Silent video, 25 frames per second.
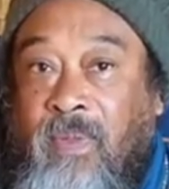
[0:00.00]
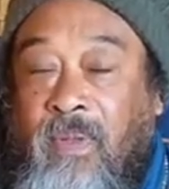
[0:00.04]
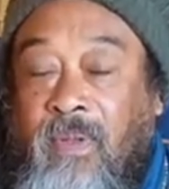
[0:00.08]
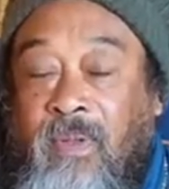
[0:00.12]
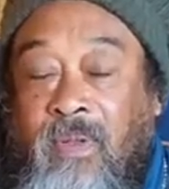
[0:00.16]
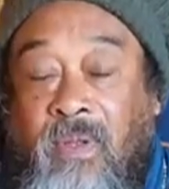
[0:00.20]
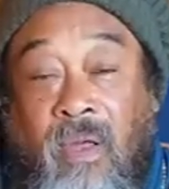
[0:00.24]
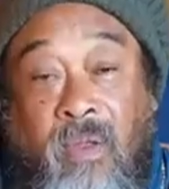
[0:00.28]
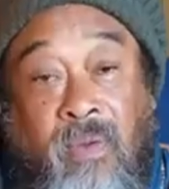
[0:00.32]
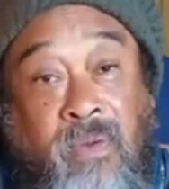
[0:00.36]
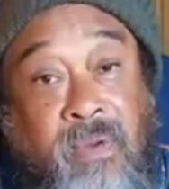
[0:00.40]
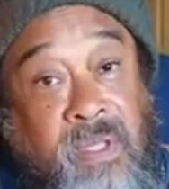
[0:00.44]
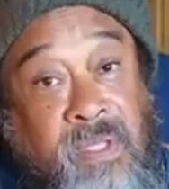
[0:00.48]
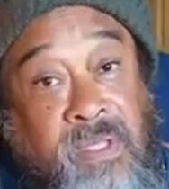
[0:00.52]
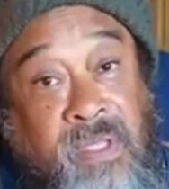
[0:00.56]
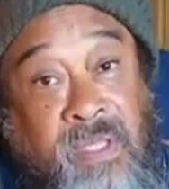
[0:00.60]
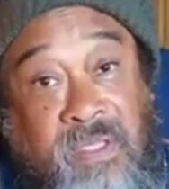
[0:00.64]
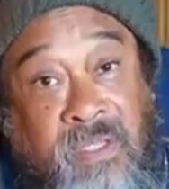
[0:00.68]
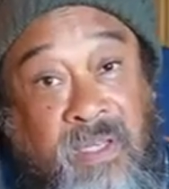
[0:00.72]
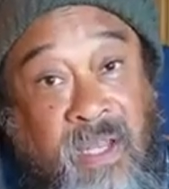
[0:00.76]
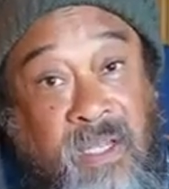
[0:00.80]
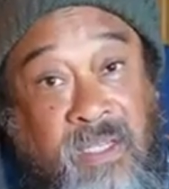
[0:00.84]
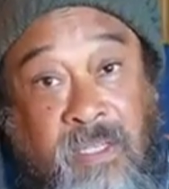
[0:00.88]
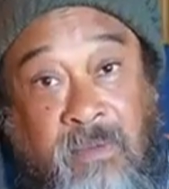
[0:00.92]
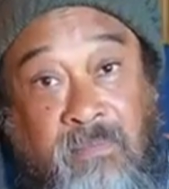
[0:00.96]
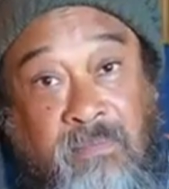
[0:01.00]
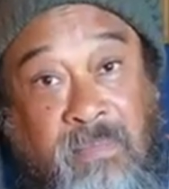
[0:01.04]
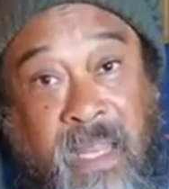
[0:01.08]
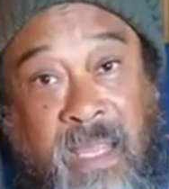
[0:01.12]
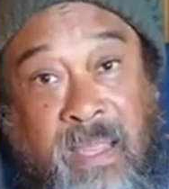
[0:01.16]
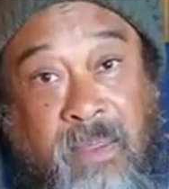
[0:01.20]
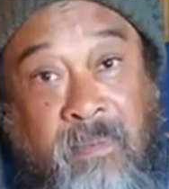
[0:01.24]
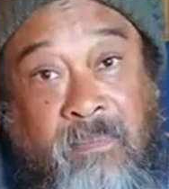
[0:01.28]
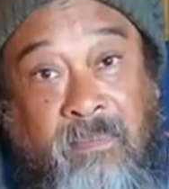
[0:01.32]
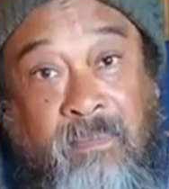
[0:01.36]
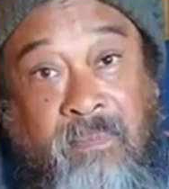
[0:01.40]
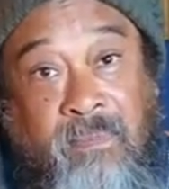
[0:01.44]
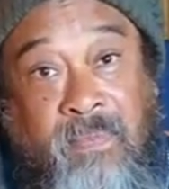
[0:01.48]
Now, this is not to
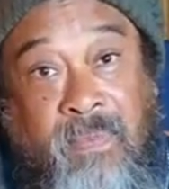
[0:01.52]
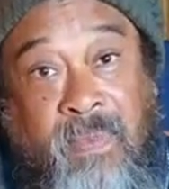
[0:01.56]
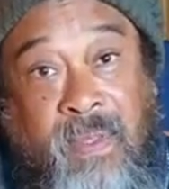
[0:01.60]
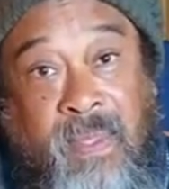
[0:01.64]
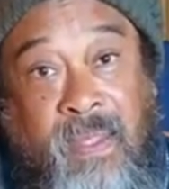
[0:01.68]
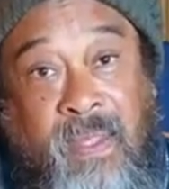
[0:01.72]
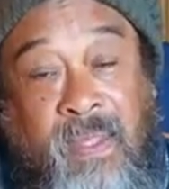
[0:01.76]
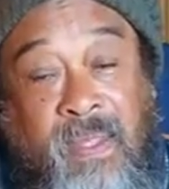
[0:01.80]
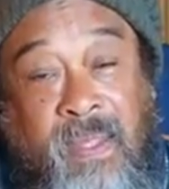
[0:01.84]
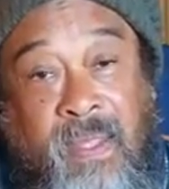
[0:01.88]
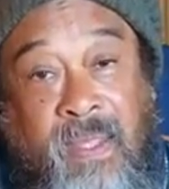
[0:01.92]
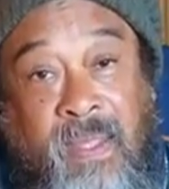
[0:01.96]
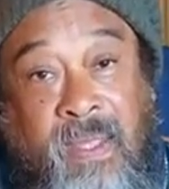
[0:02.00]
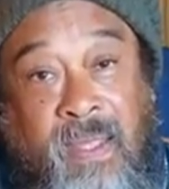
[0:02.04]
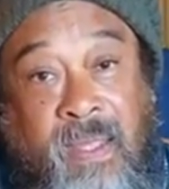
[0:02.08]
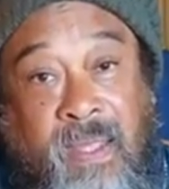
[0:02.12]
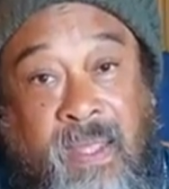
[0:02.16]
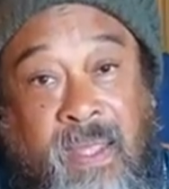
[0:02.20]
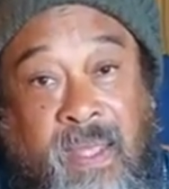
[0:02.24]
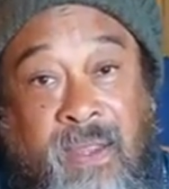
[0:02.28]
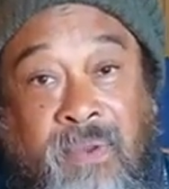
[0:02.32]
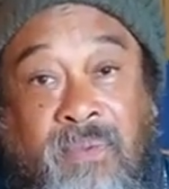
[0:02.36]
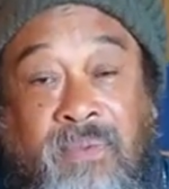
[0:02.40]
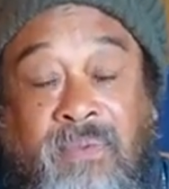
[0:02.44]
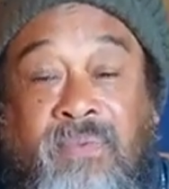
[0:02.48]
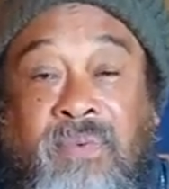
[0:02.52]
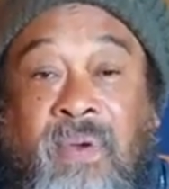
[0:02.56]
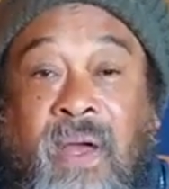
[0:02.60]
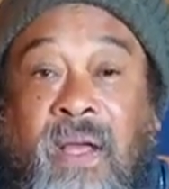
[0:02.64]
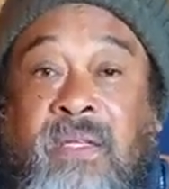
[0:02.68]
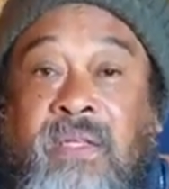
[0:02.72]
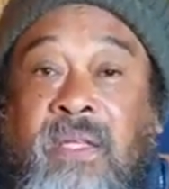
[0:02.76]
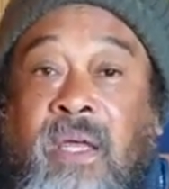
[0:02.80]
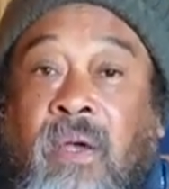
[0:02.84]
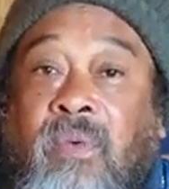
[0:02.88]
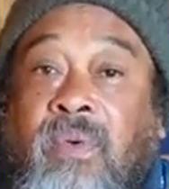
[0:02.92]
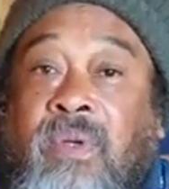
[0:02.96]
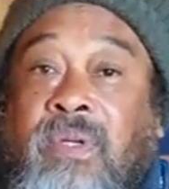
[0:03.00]
blame. In
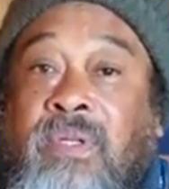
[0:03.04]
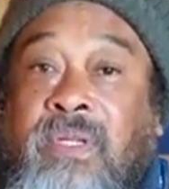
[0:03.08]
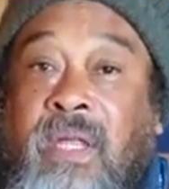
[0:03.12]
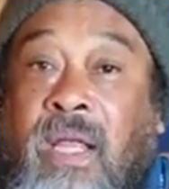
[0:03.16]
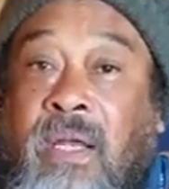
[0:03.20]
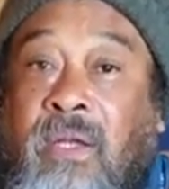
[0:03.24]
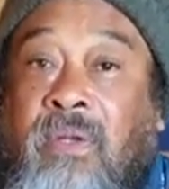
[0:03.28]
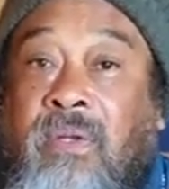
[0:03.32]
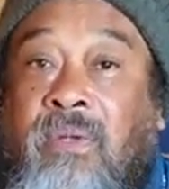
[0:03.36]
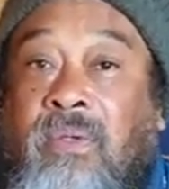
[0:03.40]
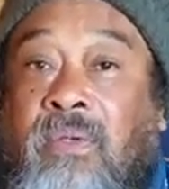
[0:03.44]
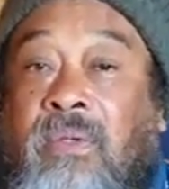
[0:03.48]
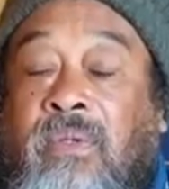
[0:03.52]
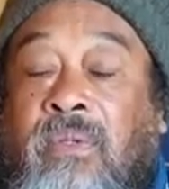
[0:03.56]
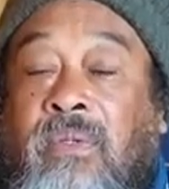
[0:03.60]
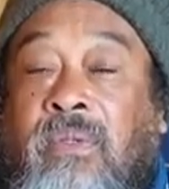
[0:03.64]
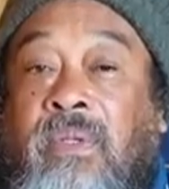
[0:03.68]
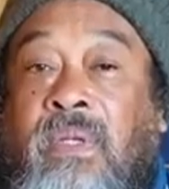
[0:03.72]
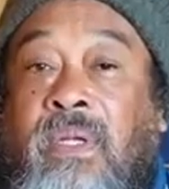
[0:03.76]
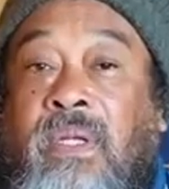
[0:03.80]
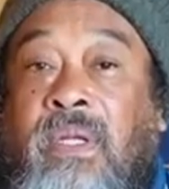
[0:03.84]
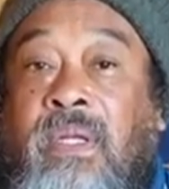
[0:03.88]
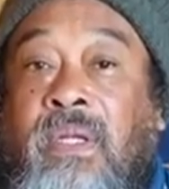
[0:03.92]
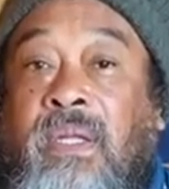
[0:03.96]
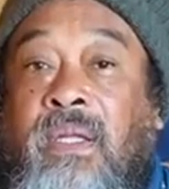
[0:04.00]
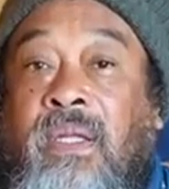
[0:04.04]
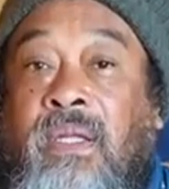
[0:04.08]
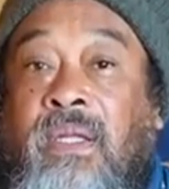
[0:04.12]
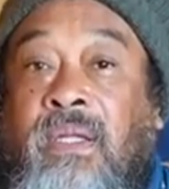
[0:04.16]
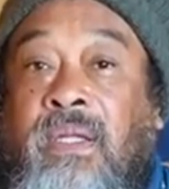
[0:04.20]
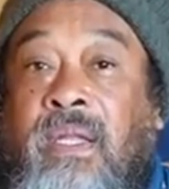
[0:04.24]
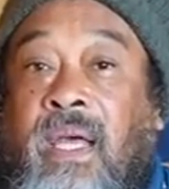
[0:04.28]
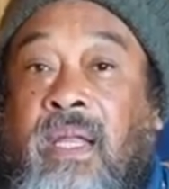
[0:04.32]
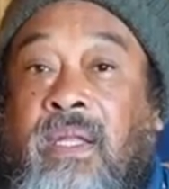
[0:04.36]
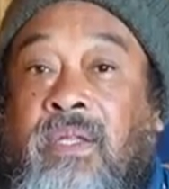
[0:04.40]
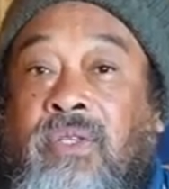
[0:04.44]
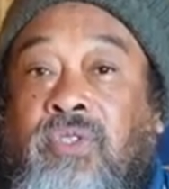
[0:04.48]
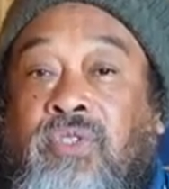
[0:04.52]
fact, I will tell you
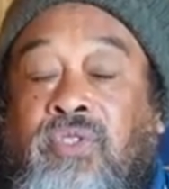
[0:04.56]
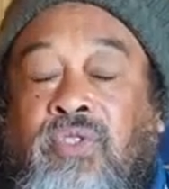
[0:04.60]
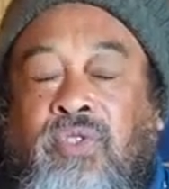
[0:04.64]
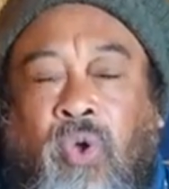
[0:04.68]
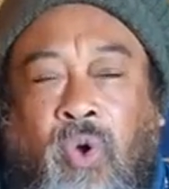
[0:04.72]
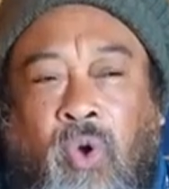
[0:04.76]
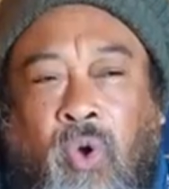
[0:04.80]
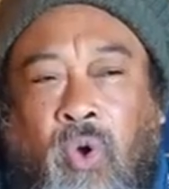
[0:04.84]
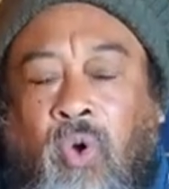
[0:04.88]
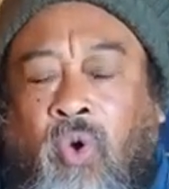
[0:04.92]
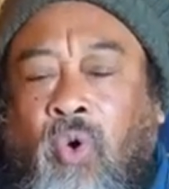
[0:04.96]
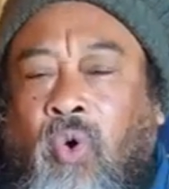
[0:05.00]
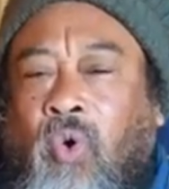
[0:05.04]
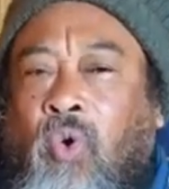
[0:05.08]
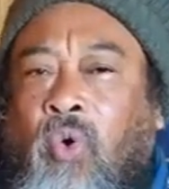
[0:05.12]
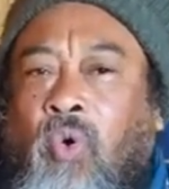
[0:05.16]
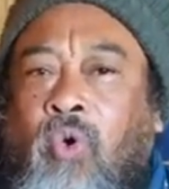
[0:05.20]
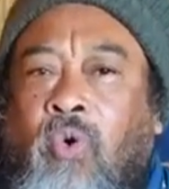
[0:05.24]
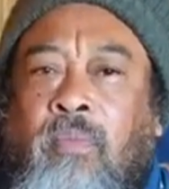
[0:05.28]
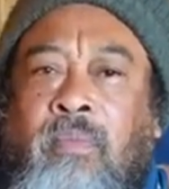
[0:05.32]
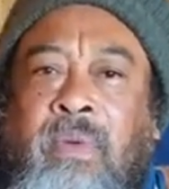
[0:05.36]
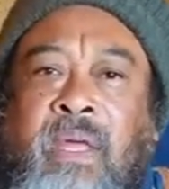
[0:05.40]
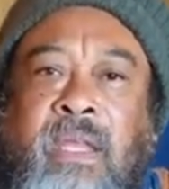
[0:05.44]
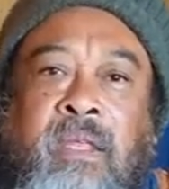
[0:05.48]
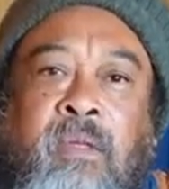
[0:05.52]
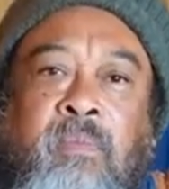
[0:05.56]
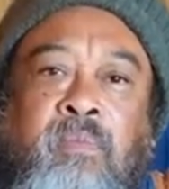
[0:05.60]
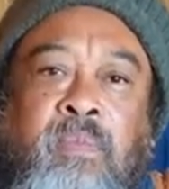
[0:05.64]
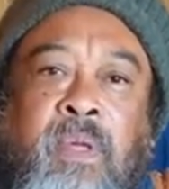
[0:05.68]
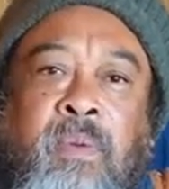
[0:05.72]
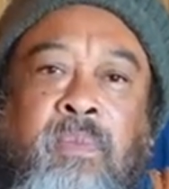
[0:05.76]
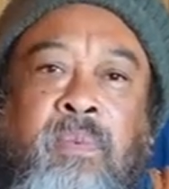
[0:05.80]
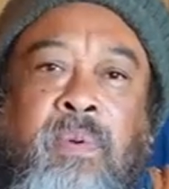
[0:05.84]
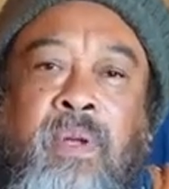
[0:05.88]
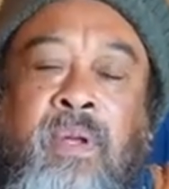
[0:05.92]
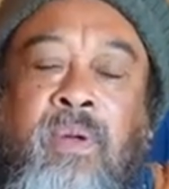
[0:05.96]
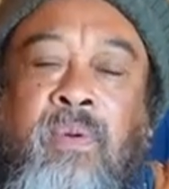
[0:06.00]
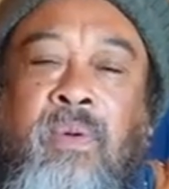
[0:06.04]
that so many
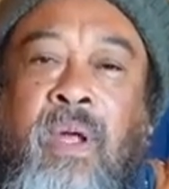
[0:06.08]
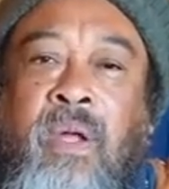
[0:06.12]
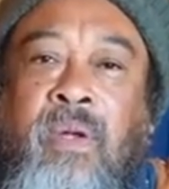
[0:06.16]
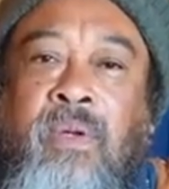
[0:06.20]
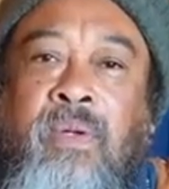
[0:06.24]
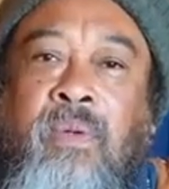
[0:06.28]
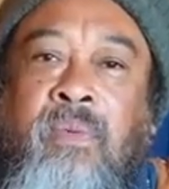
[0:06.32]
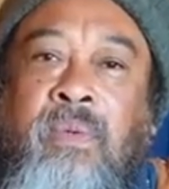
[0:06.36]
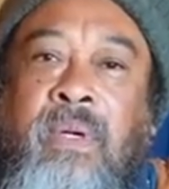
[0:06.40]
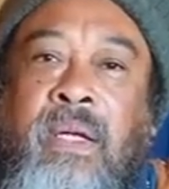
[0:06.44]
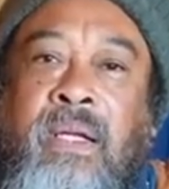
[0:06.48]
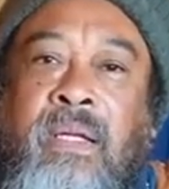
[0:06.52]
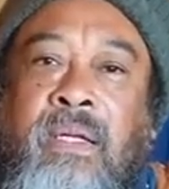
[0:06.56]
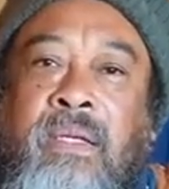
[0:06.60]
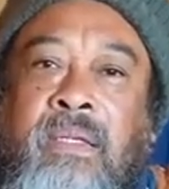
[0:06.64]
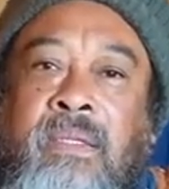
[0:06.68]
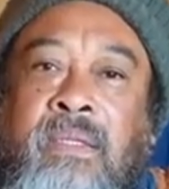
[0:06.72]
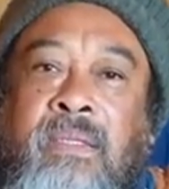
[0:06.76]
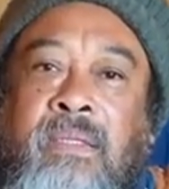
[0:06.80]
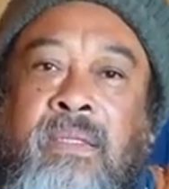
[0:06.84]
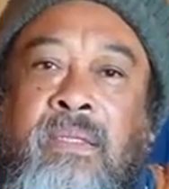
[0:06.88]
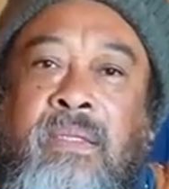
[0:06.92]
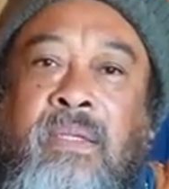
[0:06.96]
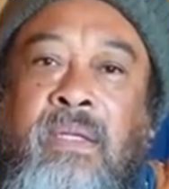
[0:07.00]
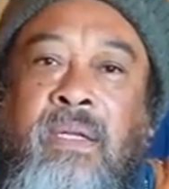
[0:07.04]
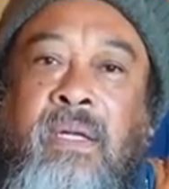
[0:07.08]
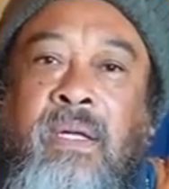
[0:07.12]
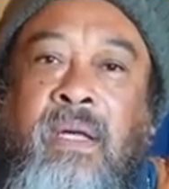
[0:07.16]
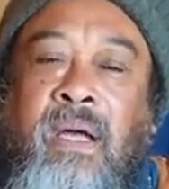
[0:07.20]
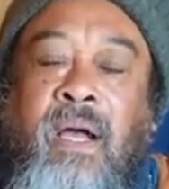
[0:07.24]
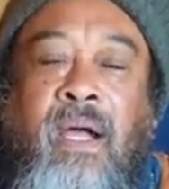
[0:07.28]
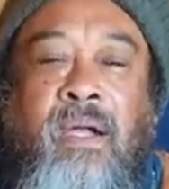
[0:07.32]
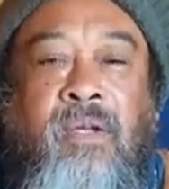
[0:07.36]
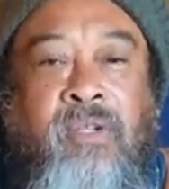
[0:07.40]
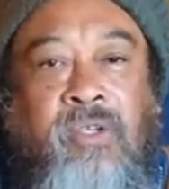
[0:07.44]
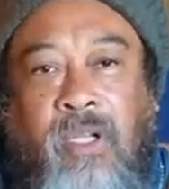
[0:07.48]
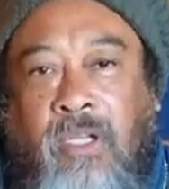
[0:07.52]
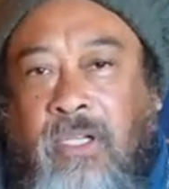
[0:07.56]
people around the world
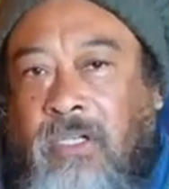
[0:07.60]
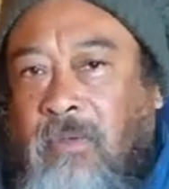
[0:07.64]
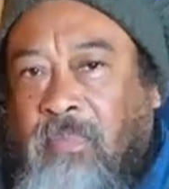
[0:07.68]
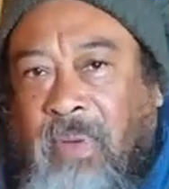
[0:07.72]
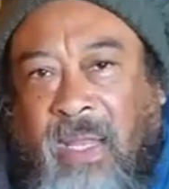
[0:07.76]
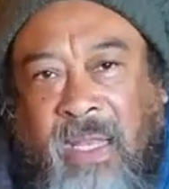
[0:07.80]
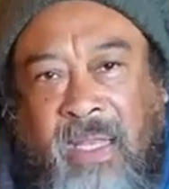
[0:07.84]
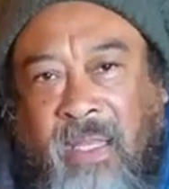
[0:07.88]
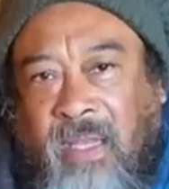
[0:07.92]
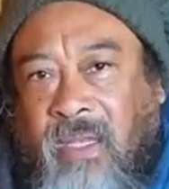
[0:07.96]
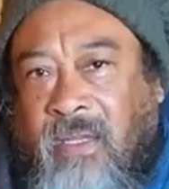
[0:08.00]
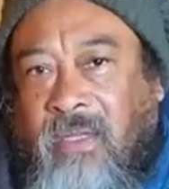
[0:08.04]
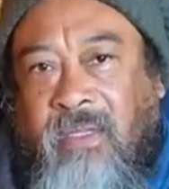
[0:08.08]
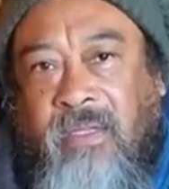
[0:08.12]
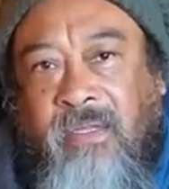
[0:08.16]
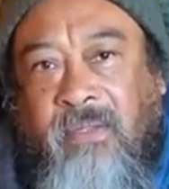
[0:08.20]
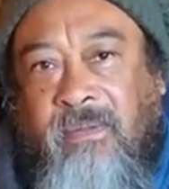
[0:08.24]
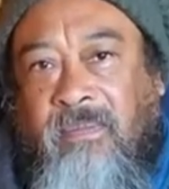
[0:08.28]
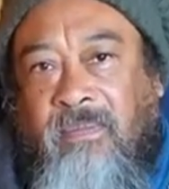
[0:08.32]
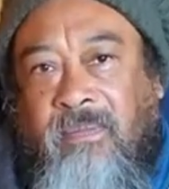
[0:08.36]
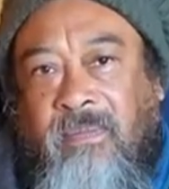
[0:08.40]
are not panicked.